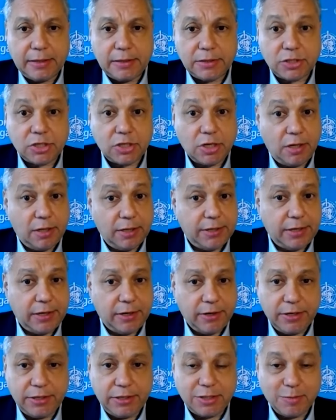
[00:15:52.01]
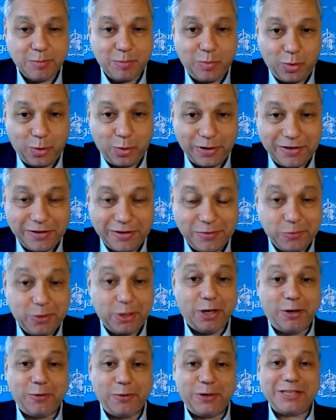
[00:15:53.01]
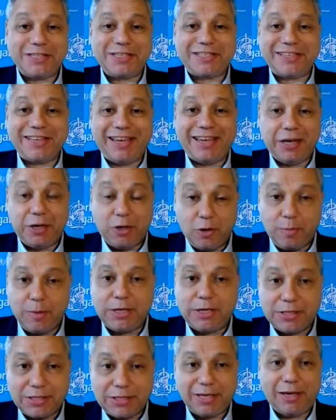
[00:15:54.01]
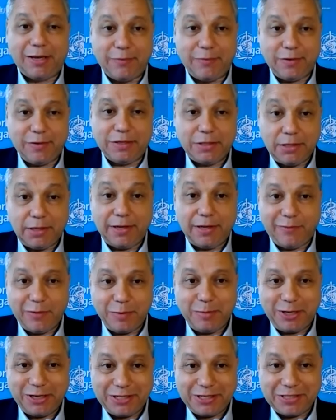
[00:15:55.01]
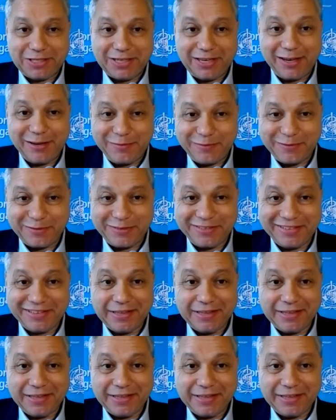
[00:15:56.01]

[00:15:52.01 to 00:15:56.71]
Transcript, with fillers: solidarity is important. We always say nobody's safe until everybody's safe.